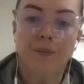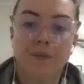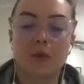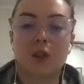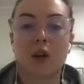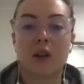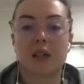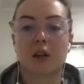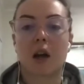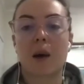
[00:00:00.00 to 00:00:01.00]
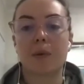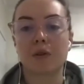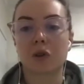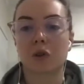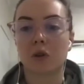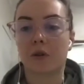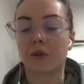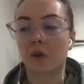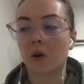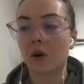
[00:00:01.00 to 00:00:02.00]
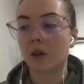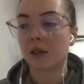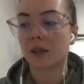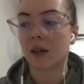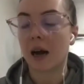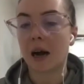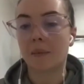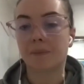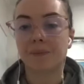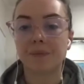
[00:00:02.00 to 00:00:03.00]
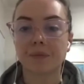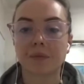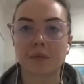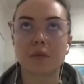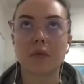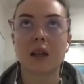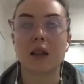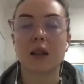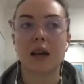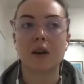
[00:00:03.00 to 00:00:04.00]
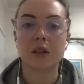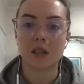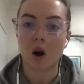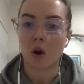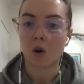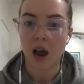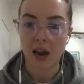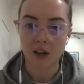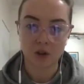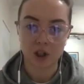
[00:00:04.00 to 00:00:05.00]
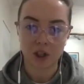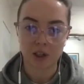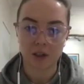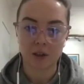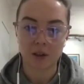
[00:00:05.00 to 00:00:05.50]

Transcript: So there's a couple of school of thoughts. There is the whole androgen